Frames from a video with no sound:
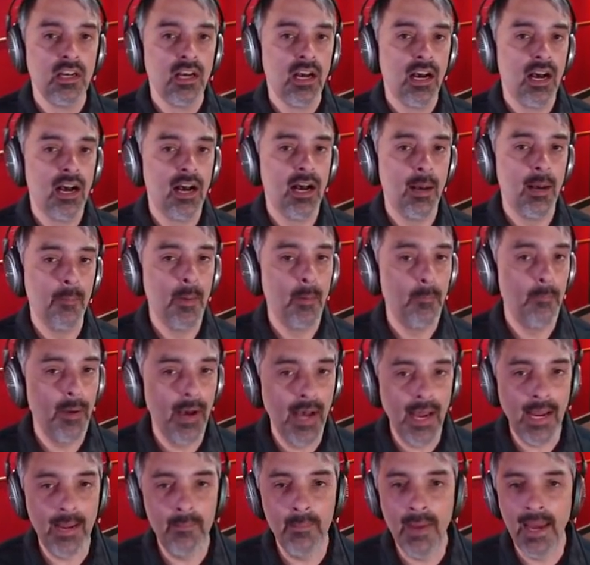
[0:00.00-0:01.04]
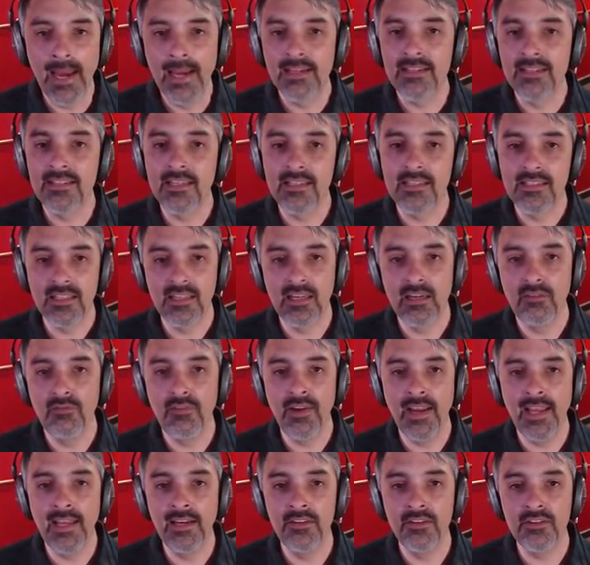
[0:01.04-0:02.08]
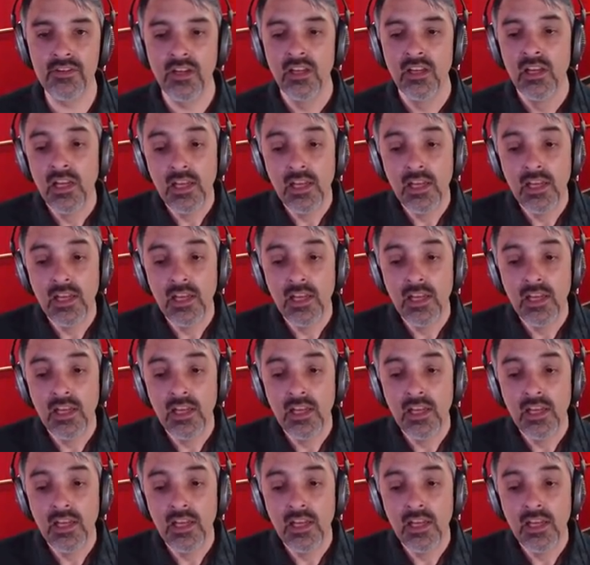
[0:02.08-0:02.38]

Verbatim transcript: Um, Pimax, it's an advantage.